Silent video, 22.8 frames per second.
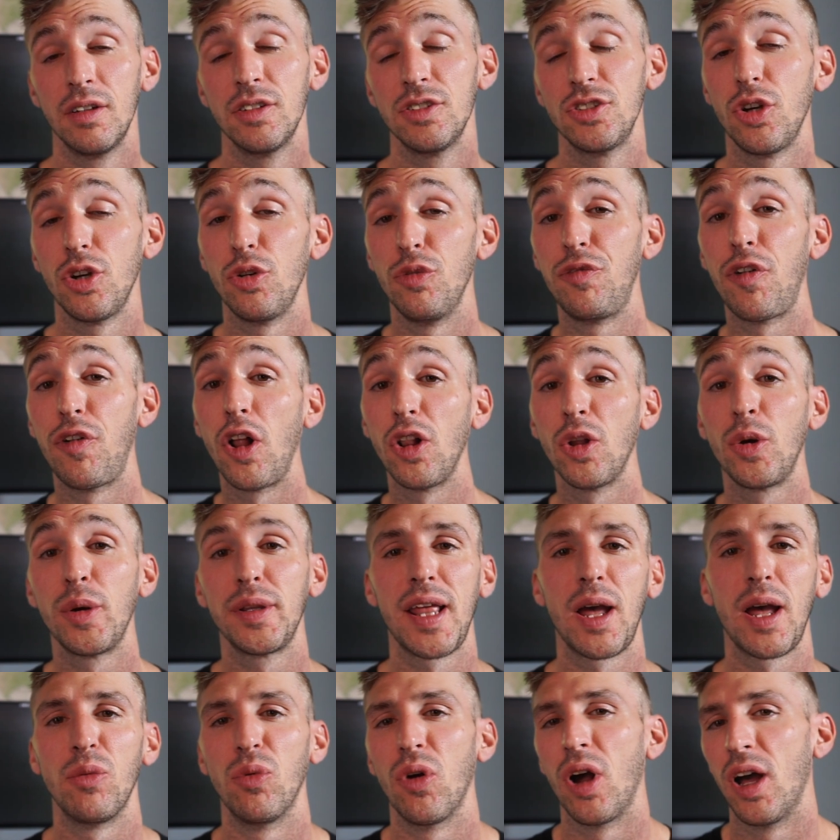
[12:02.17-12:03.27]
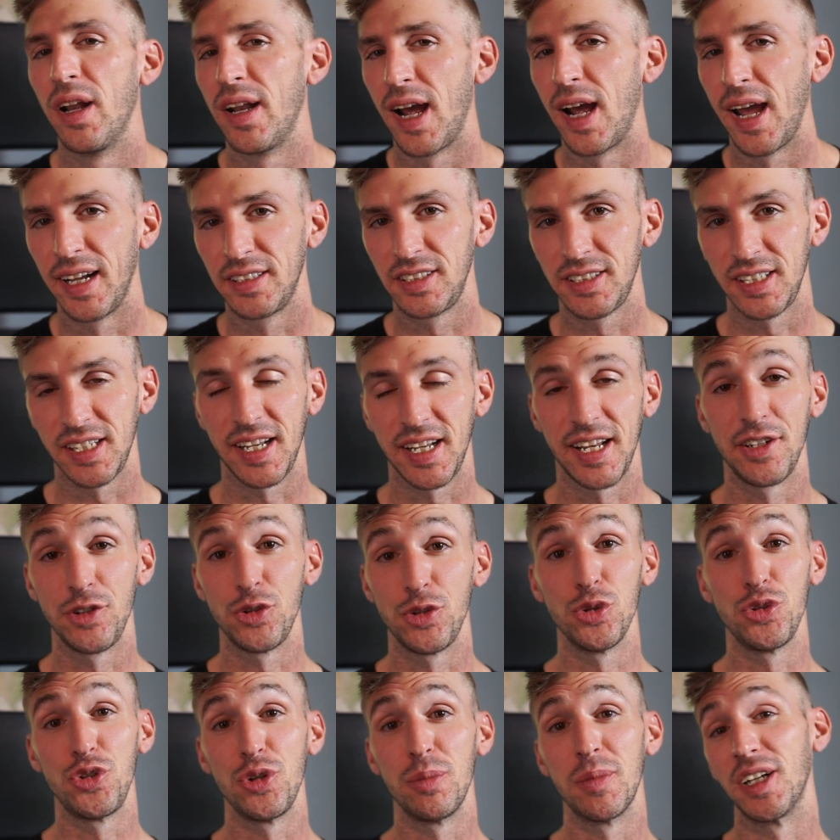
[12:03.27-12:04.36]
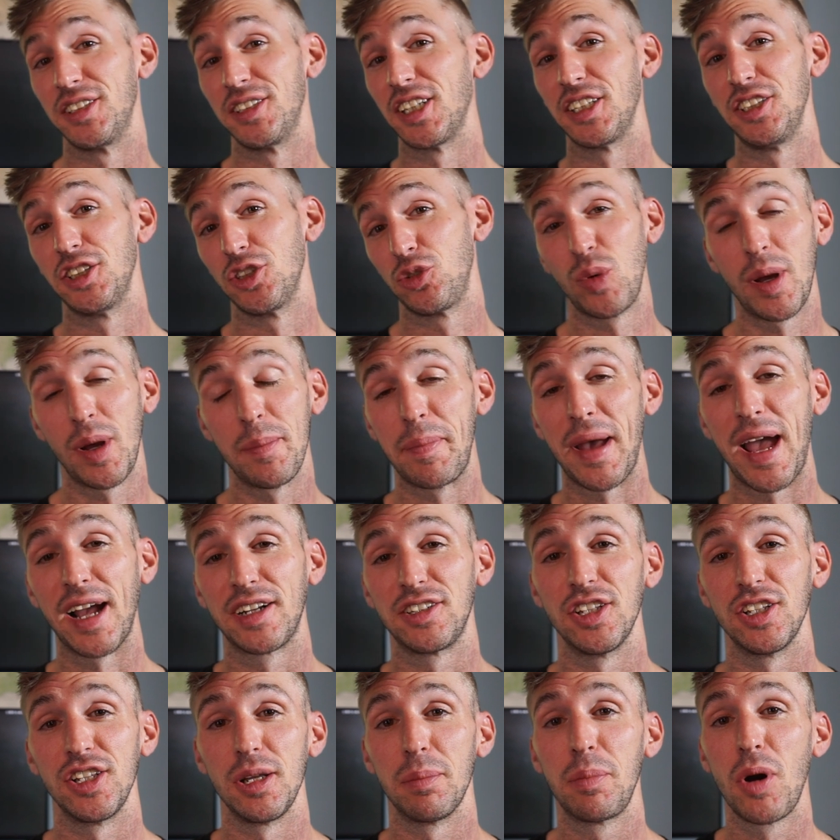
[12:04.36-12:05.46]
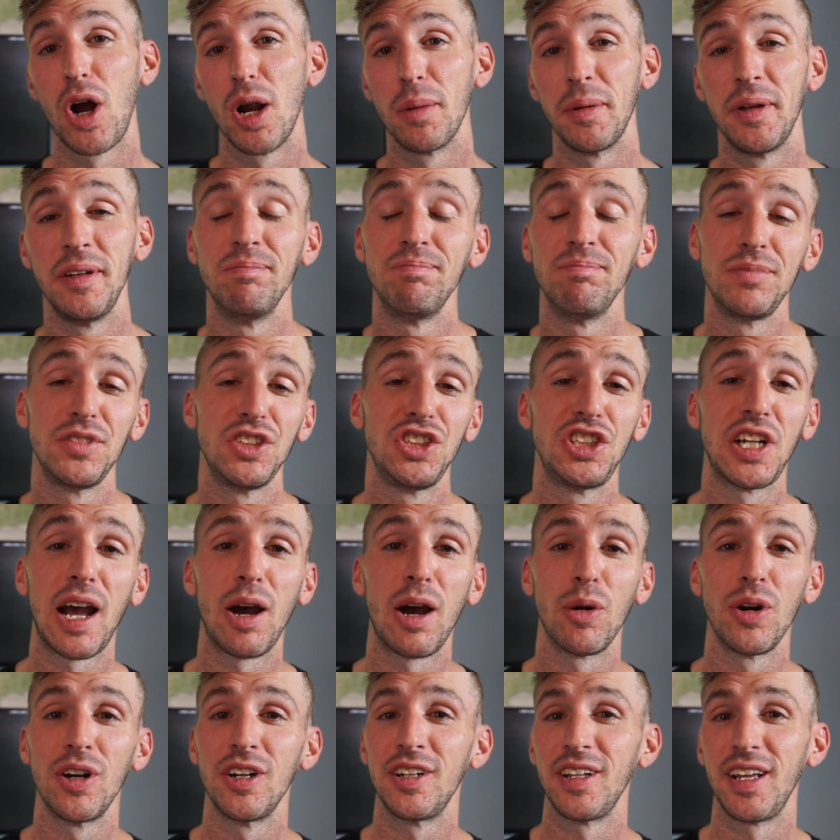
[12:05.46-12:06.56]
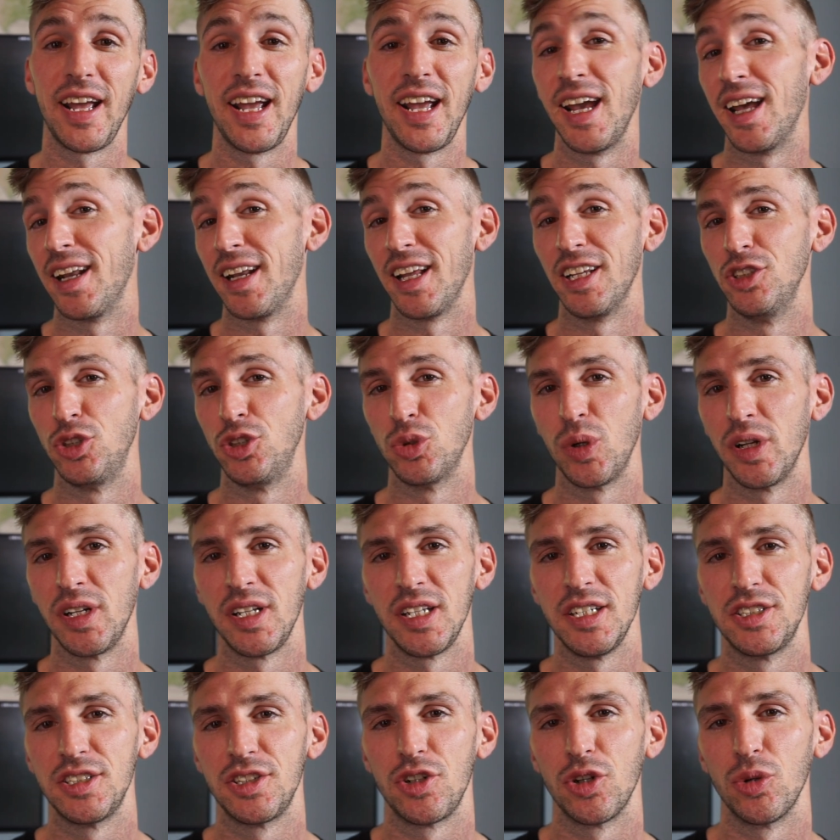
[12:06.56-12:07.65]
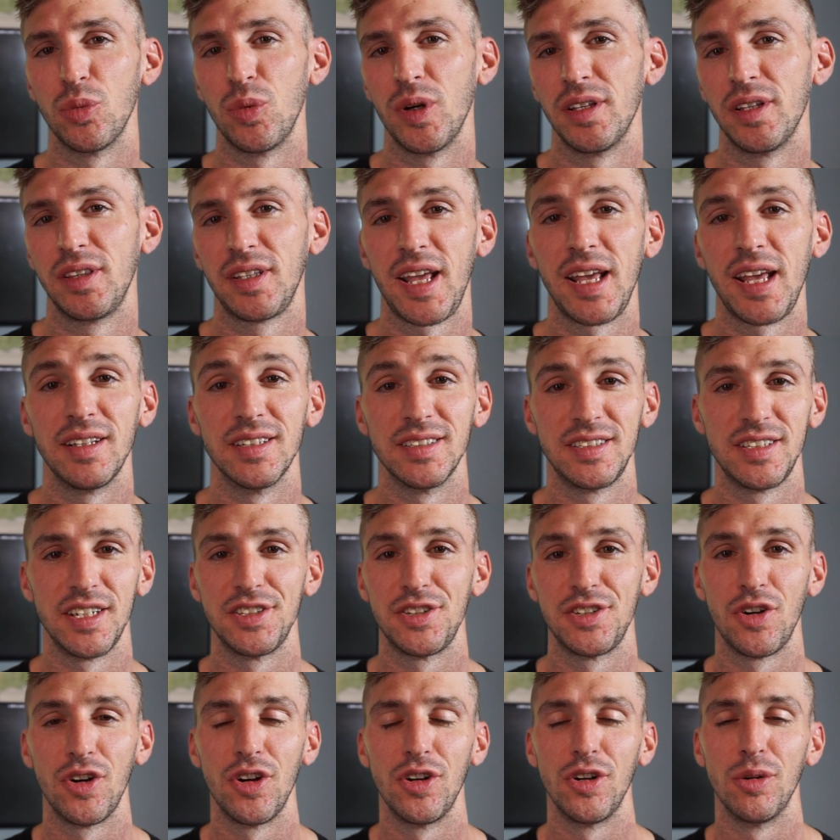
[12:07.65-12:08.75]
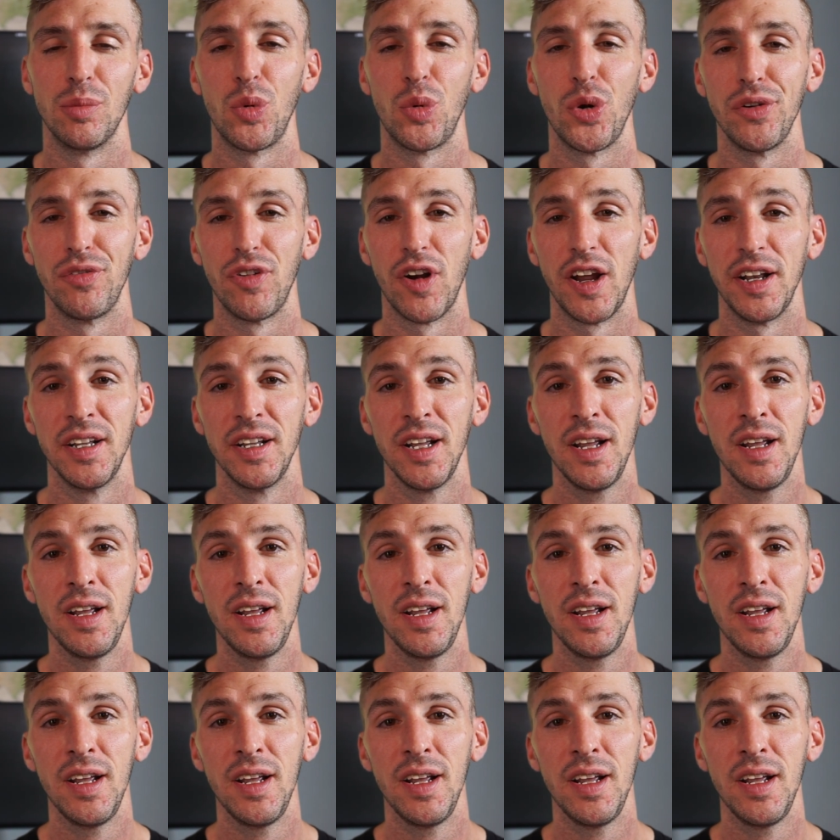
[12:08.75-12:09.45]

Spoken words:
So following that run, I actually didn't do too much. I just went back to the apartment, showered, and enjoyed Easter with Caitlin's sister and her boyfriend.